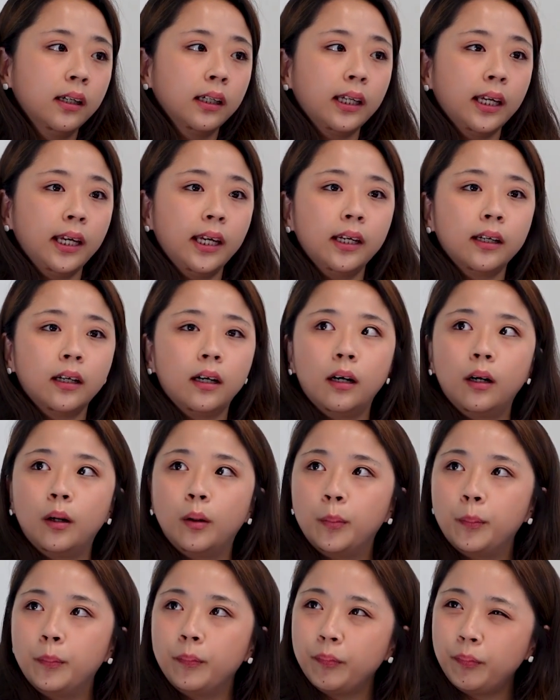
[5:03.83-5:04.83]
Okay.
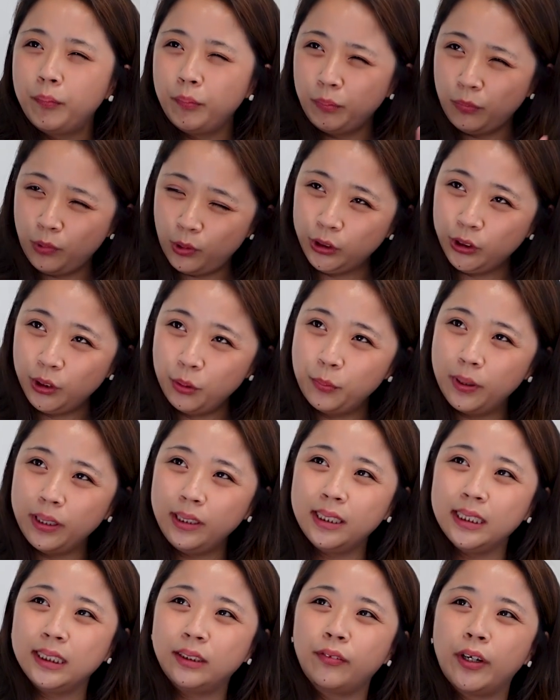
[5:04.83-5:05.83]
Question
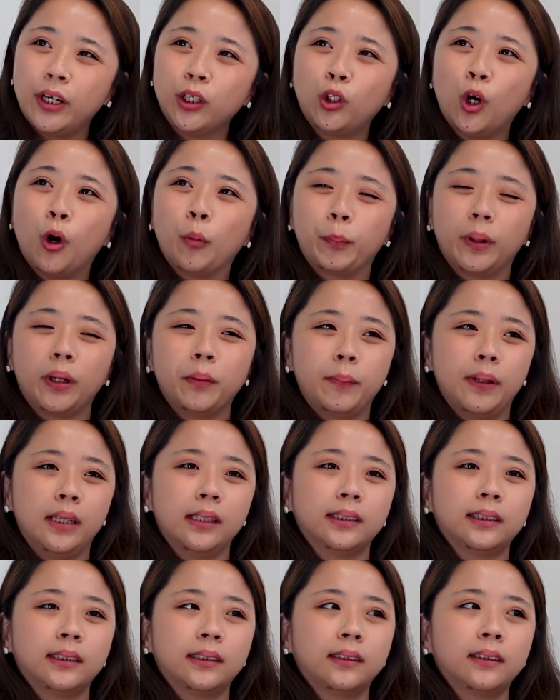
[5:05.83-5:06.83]
1 is very topic
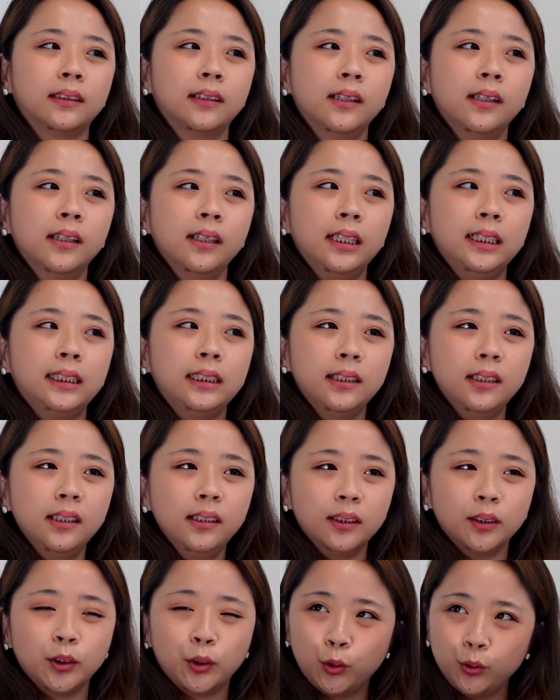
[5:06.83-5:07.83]
based. It's
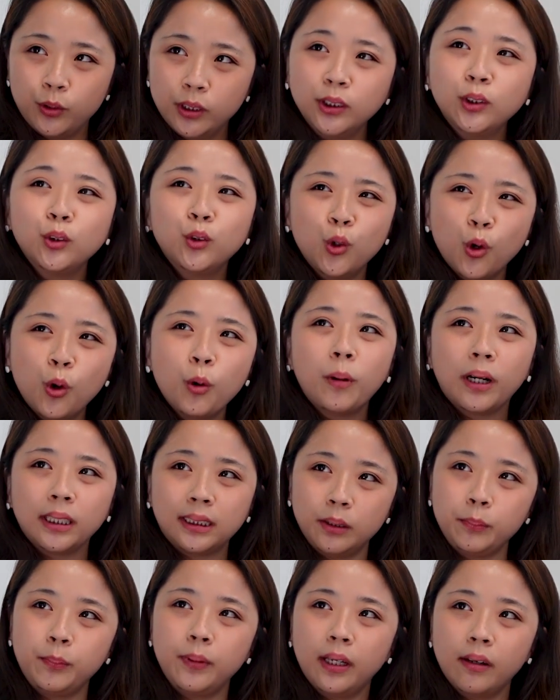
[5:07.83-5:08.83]
either the students know what
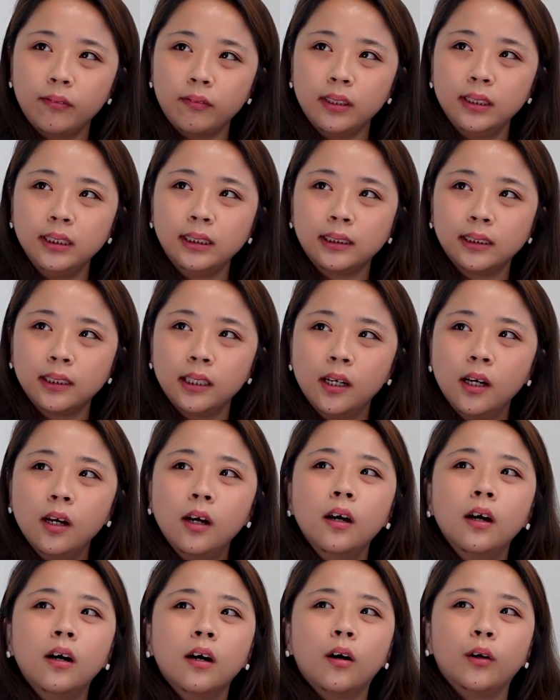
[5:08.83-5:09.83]
CPF is
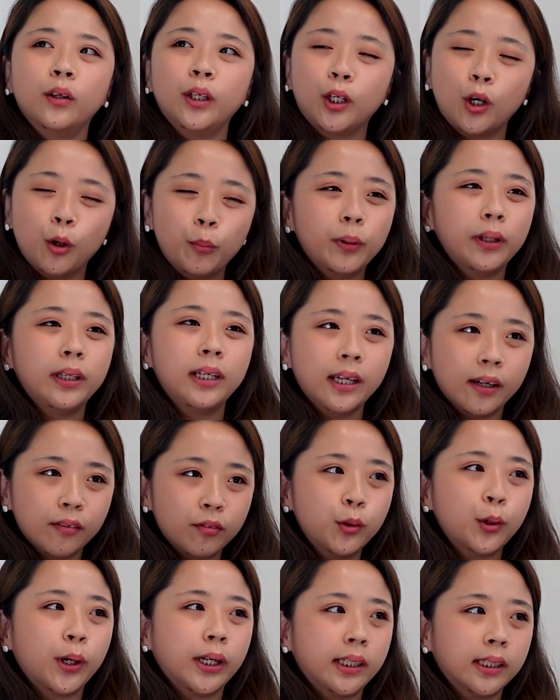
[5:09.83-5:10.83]
or they completely
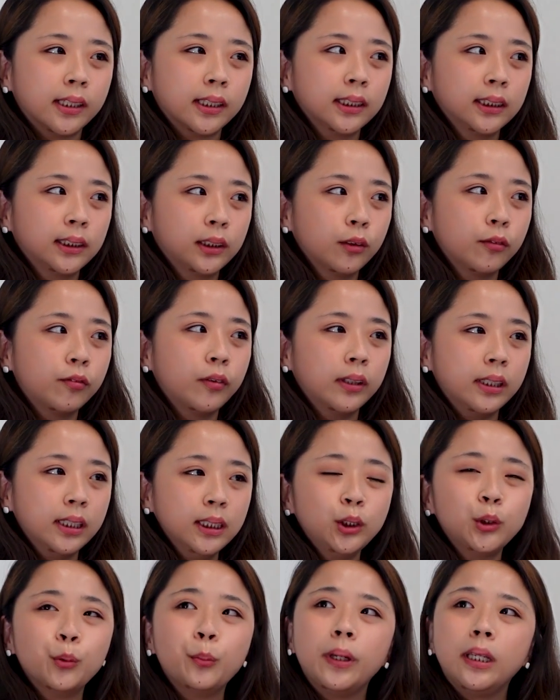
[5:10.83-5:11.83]
have no idea. So for
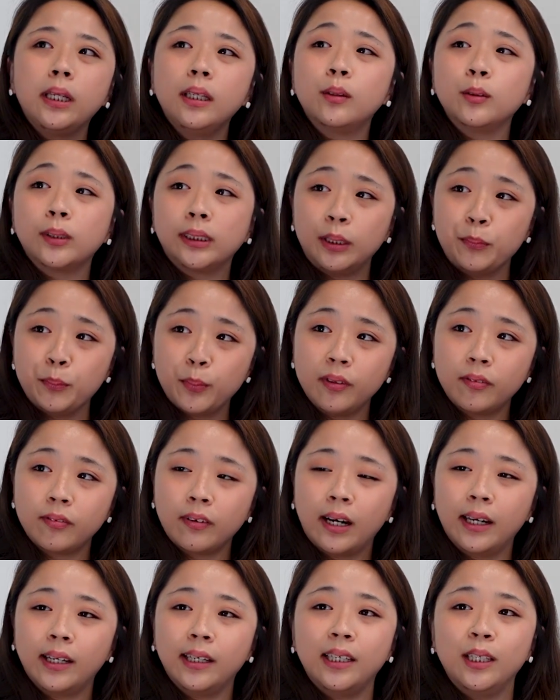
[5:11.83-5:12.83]
this, you may need to
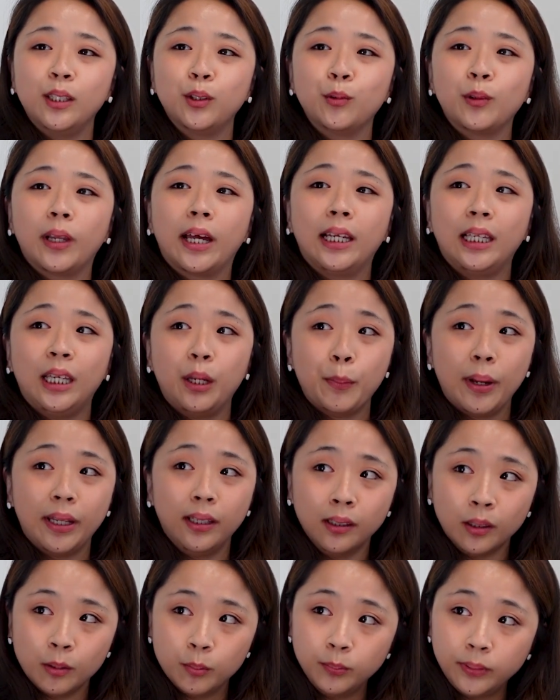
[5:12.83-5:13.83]
simplify into like
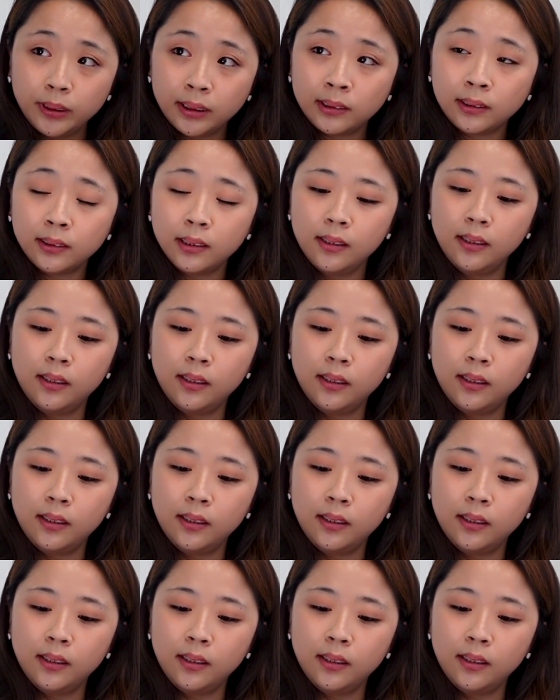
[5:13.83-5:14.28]
layman terms.